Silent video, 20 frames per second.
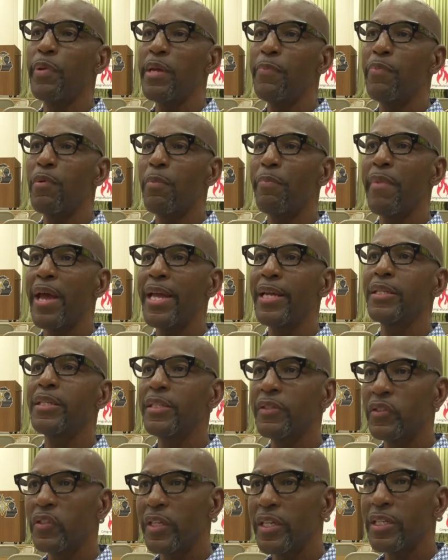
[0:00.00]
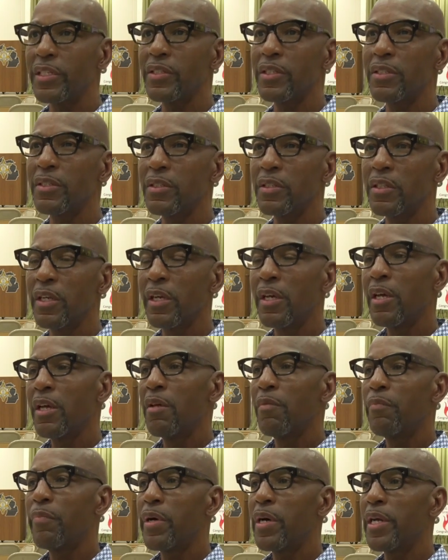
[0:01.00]
People make decisions,
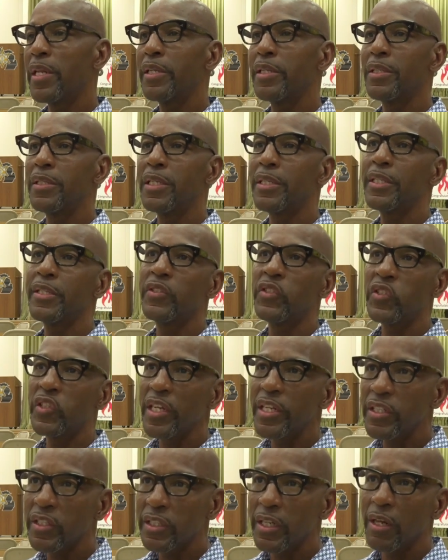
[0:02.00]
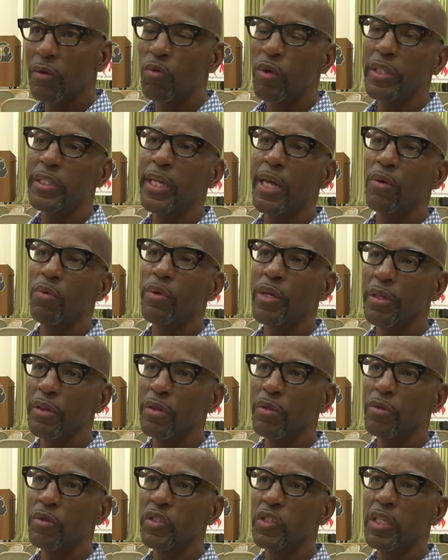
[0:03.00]
but the decision and what they
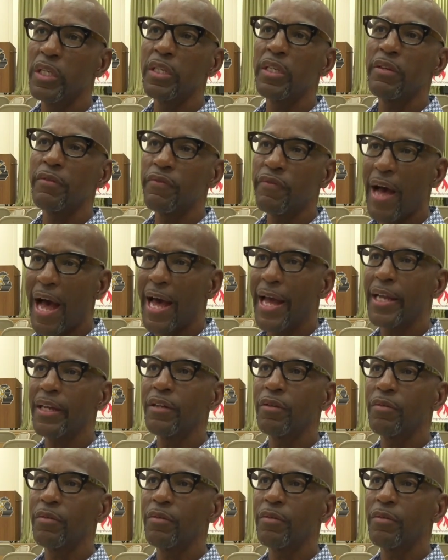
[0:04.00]
went through shouldn't define